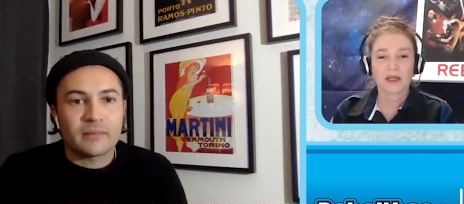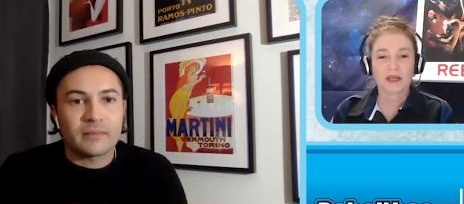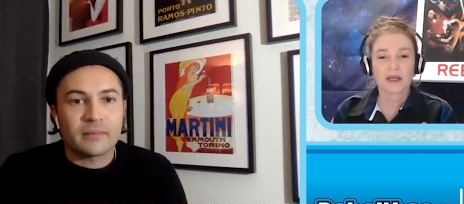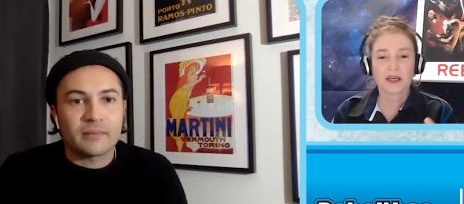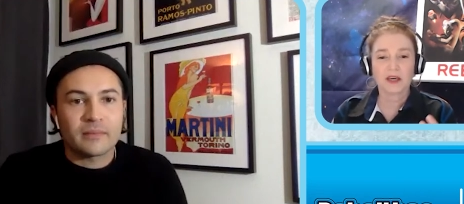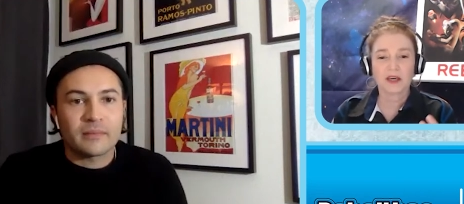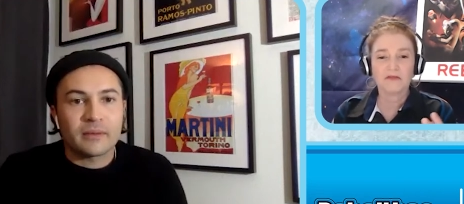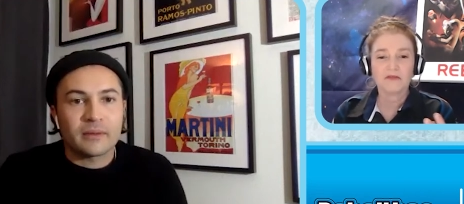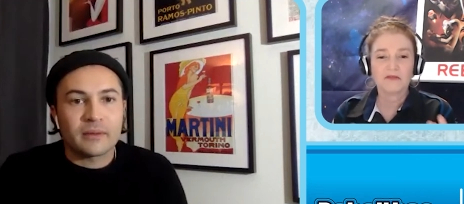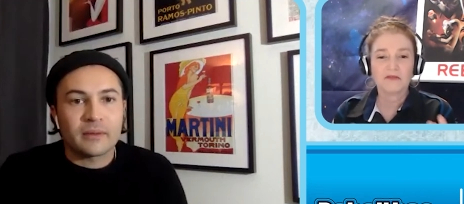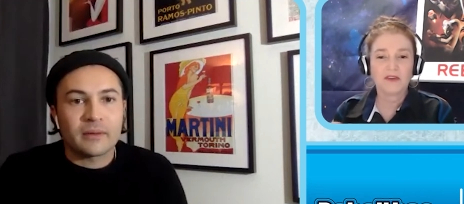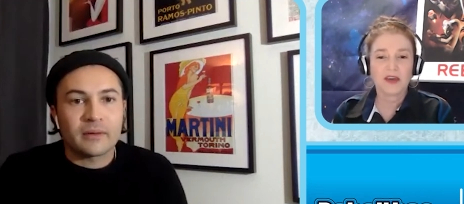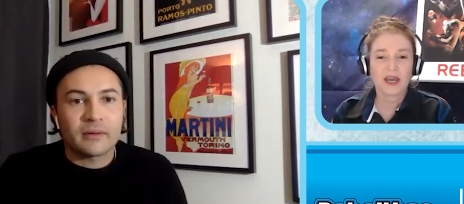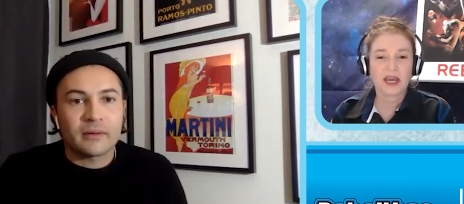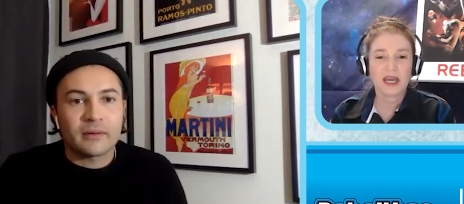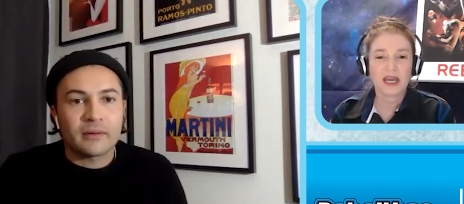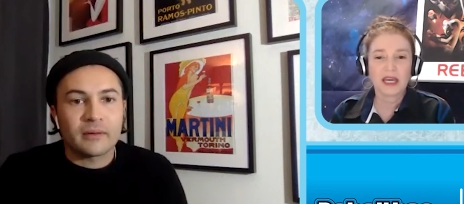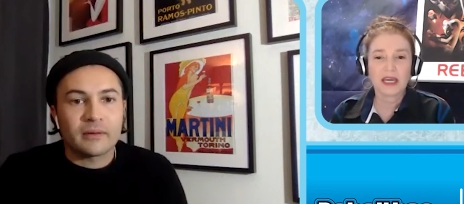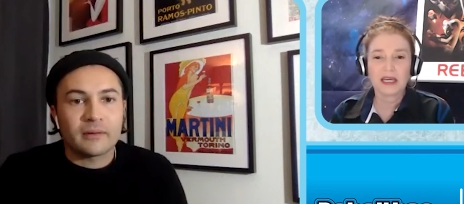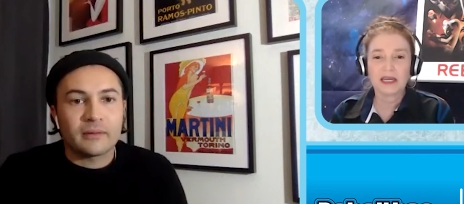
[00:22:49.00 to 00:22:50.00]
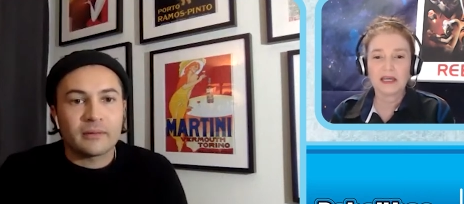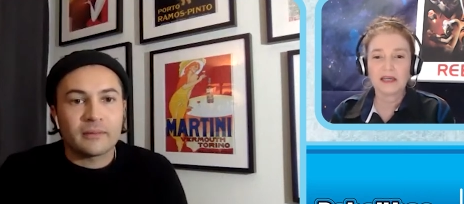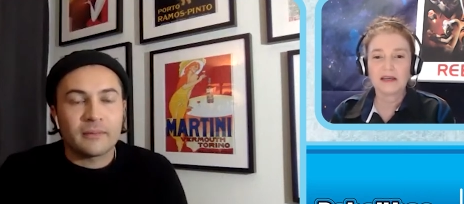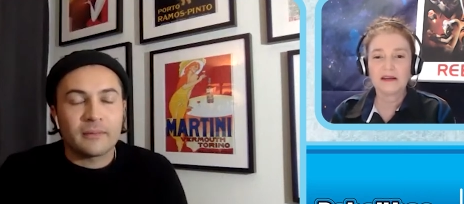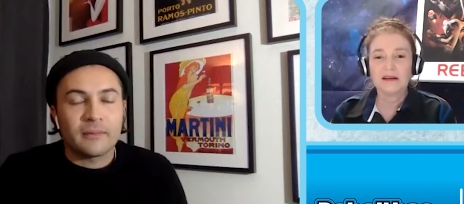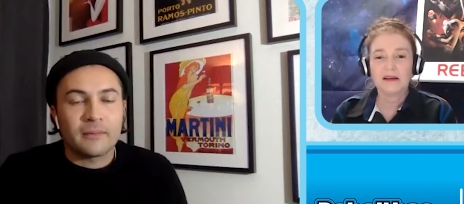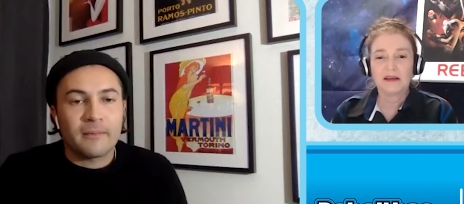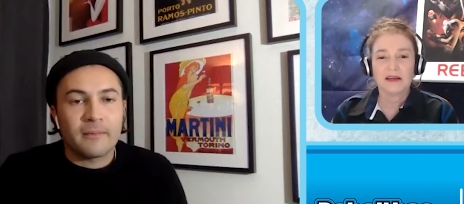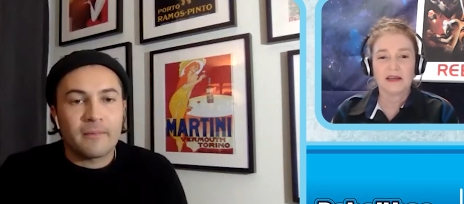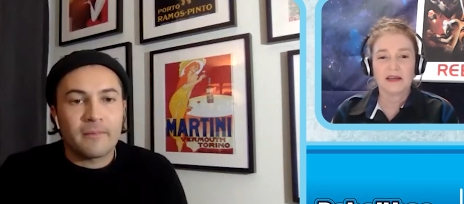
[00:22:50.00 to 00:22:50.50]
Speaker 1: convey
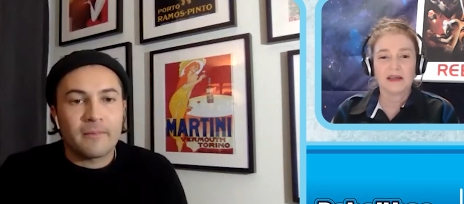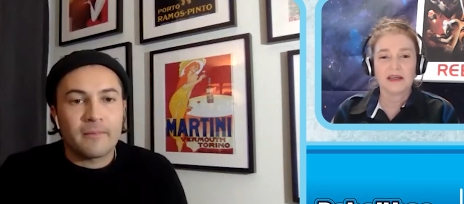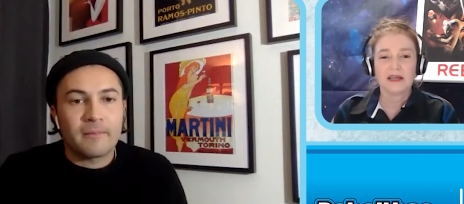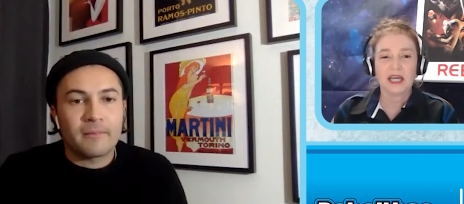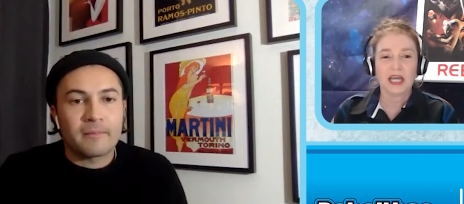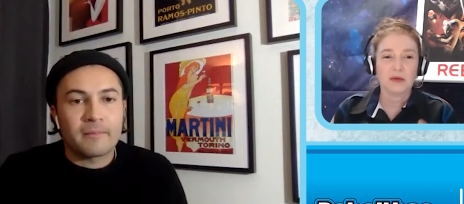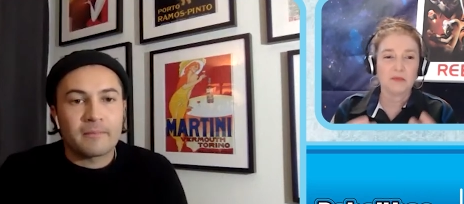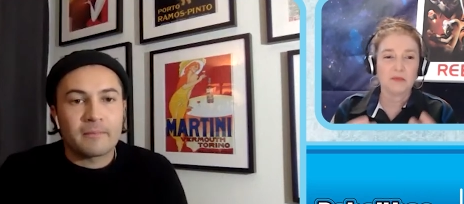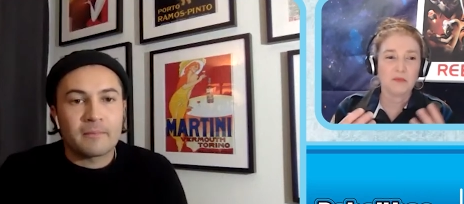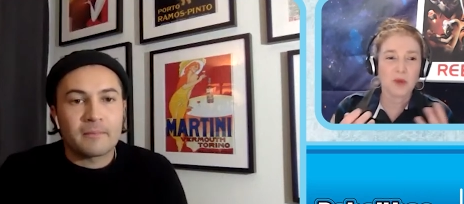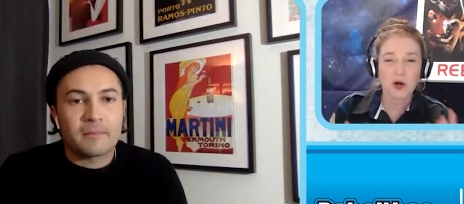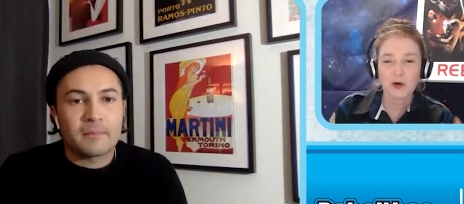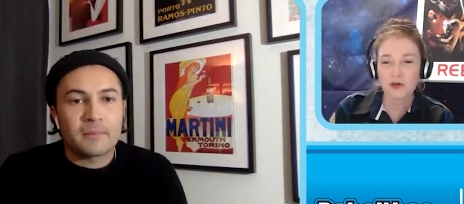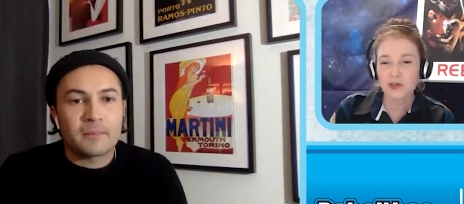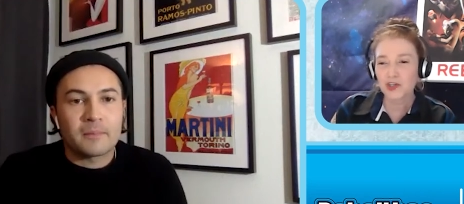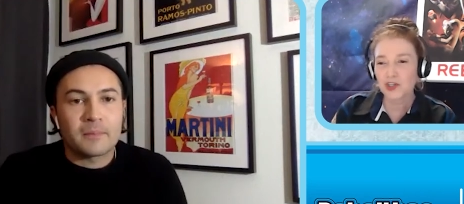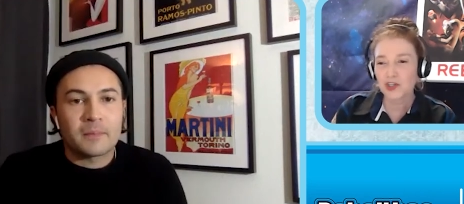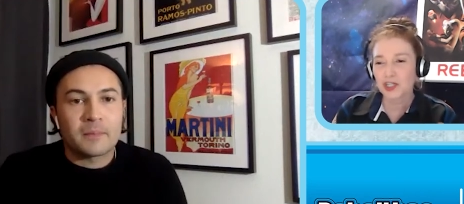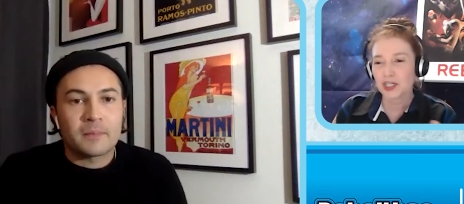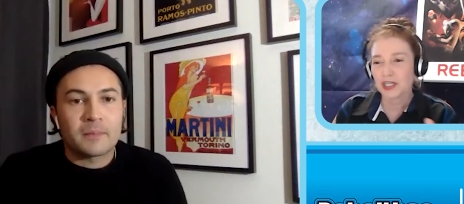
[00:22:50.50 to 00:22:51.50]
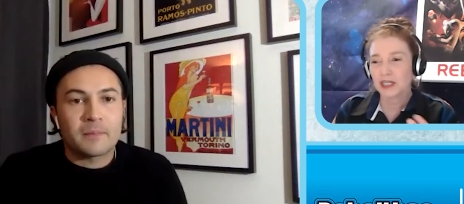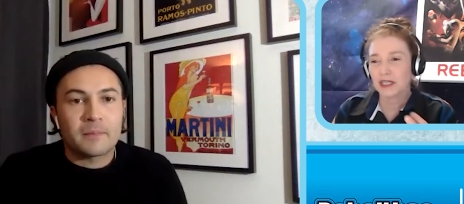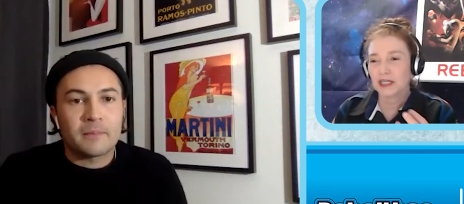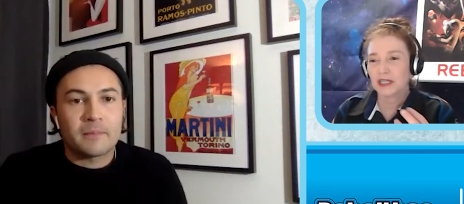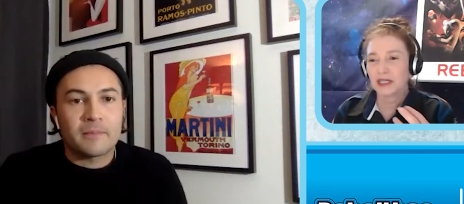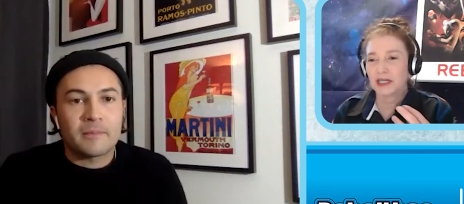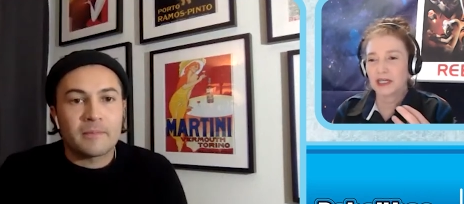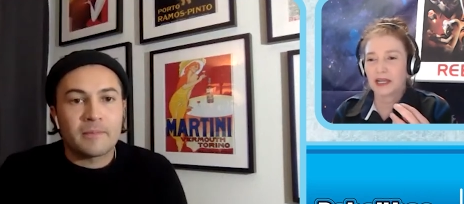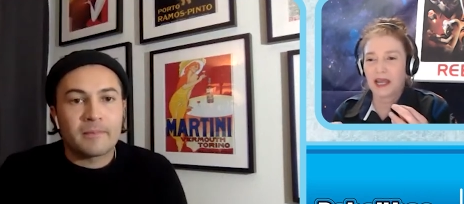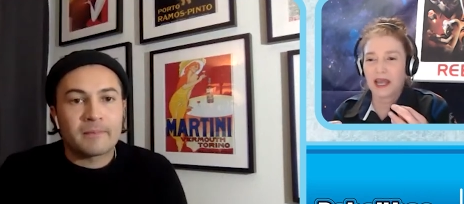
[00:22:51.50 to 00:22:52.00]

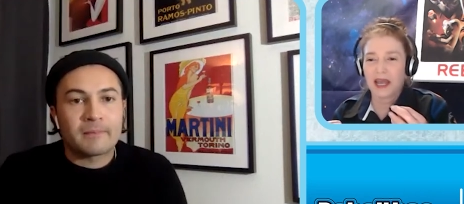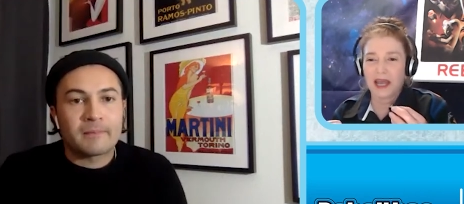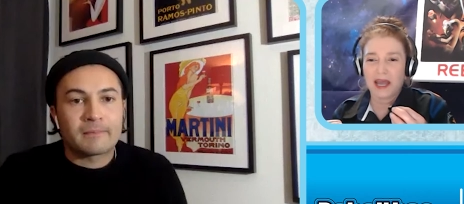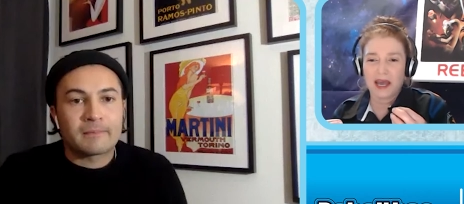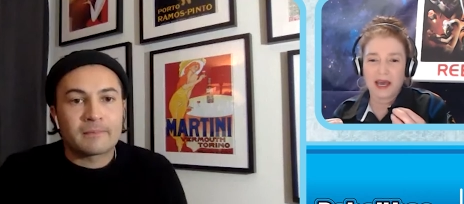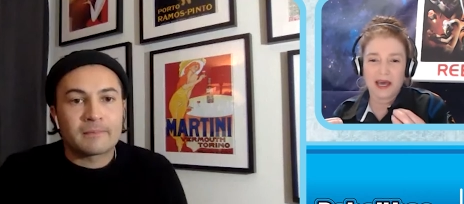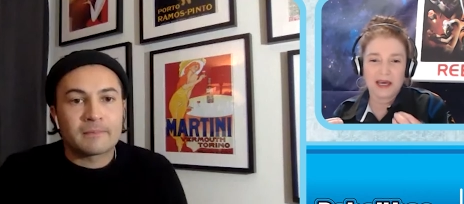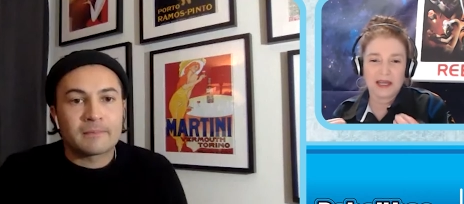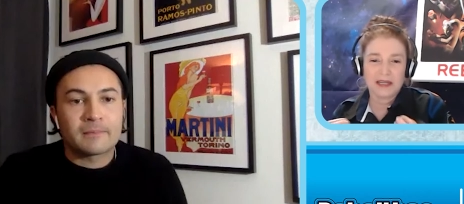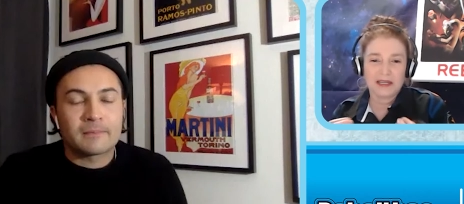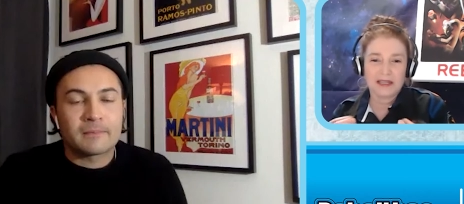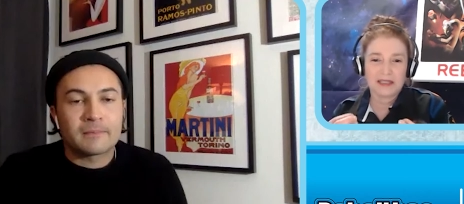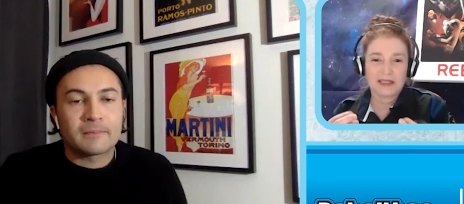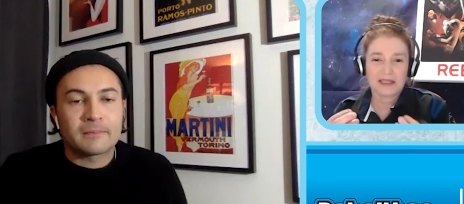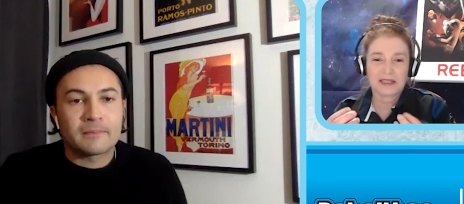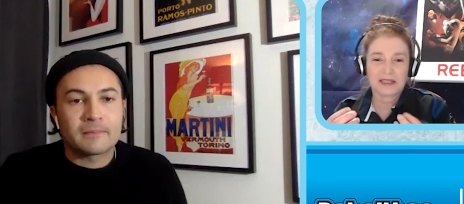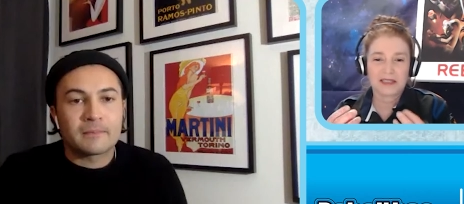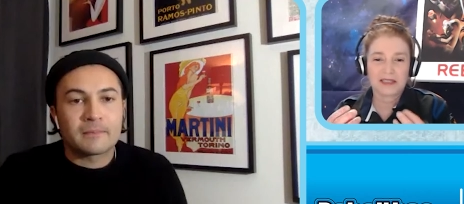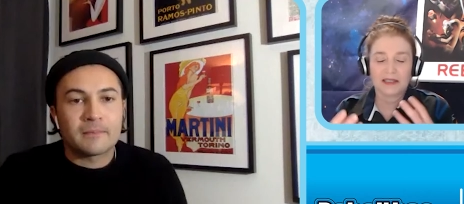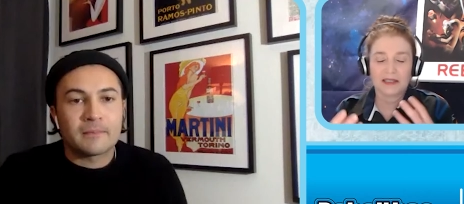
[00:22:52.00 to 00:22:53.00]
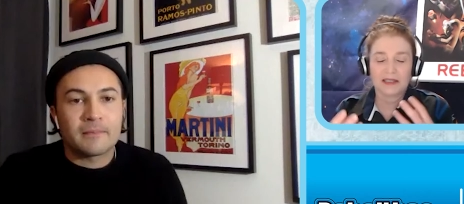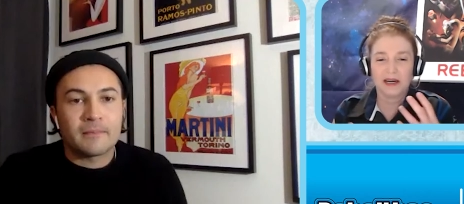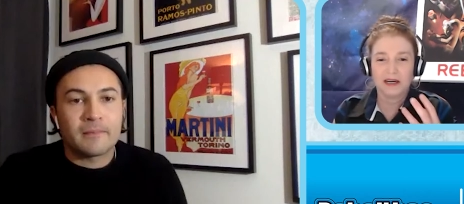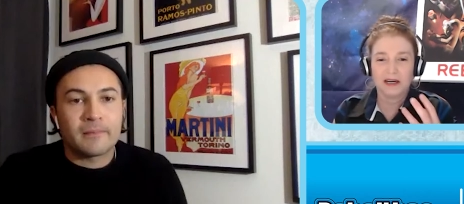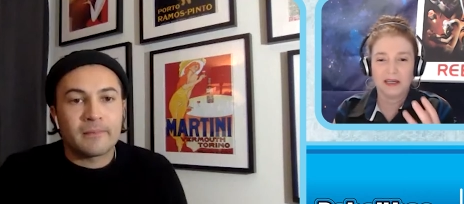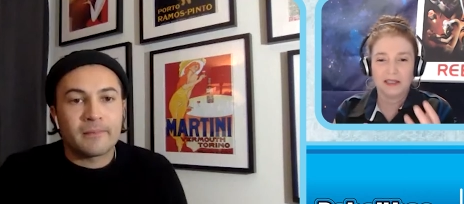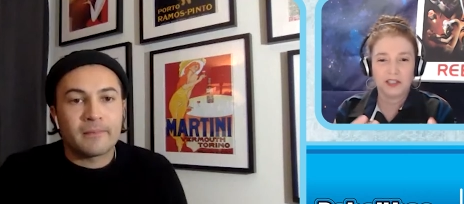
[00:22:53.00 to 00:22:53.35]
emotion and uh,